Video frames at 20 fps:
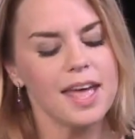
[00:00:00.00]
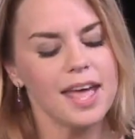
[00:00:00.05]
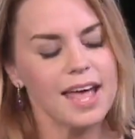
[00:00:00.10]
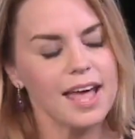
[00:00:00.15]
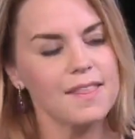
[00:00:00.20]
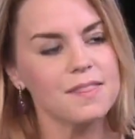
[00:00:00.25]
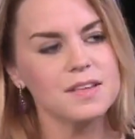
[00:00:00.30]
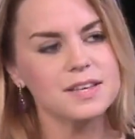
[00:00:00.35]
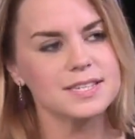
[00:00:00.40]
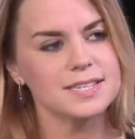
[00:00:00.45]

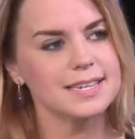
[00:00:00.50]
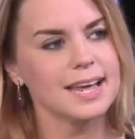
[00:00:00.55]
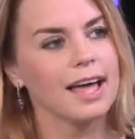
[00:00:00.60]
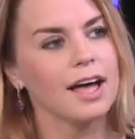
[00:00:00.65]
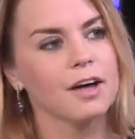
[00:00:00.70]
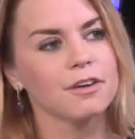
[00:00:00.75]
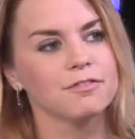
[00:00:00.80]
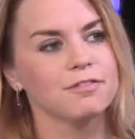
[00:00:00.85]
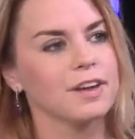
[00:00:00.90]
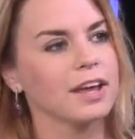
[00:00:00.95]
in this
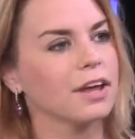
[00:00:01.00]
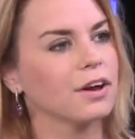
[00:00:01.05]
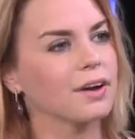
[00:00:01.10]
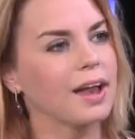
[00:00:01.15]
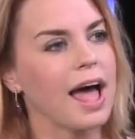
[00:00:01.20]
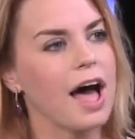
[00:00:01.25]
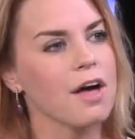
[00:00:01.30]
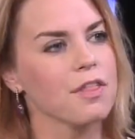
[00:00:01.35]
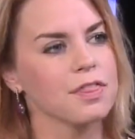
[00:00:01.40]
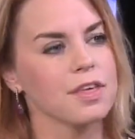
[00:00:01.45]
town figured
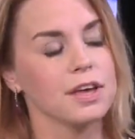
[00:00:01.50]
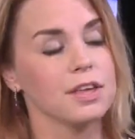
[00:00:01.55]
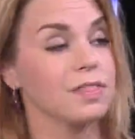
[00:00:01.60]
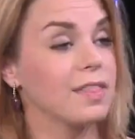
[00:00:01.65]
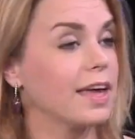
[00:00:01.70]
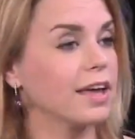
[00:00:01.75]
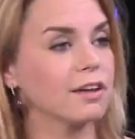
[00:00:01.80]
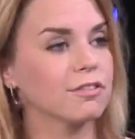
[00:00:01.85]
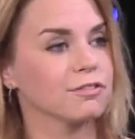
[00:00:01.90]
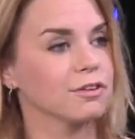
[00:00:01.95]
out that
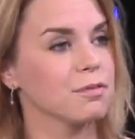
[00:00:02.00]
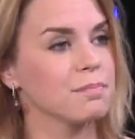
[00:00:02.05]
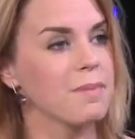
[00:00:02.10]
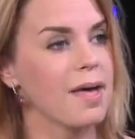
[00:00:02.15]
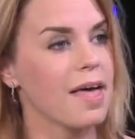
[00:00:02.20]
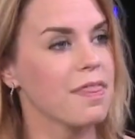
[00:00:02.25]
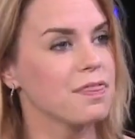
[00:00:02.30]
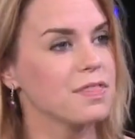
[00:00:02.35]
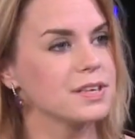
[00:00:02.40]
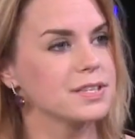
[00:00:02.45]
they could
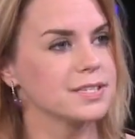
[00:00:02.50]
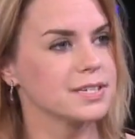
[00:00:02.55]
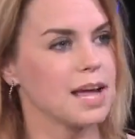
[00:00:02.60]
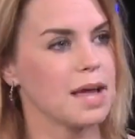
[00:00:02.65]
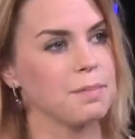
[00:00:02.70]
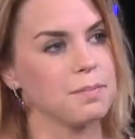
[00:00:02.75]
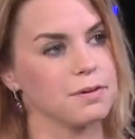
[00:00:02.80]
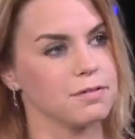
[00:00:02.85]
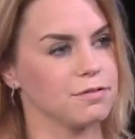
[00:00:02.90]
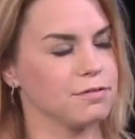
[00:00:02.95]
ferment this
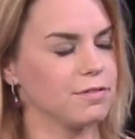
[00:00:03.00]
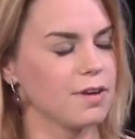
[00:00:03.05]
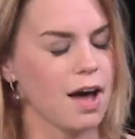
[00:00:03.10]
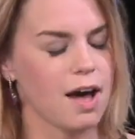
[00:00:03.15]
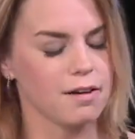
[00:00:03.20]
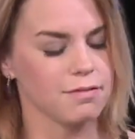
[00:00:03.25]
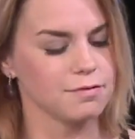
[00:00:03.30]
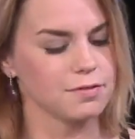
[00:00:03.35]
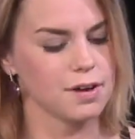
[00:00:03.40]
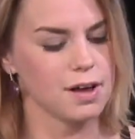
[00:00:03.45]
type
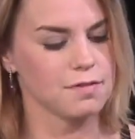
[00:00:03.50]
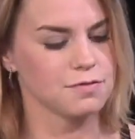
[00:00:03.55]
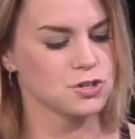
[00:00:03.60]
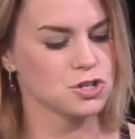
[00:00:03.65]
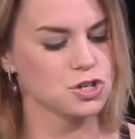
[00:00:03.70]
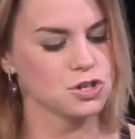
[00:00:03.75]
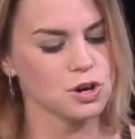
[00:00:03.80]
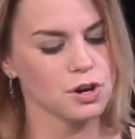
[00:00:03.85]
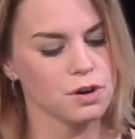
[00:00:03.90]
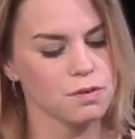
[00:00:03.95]
of
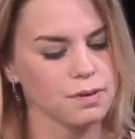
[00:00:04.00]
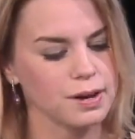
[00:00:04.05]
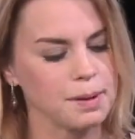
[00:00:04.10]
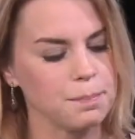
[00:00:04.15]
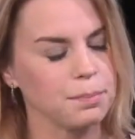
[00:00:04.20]
sugary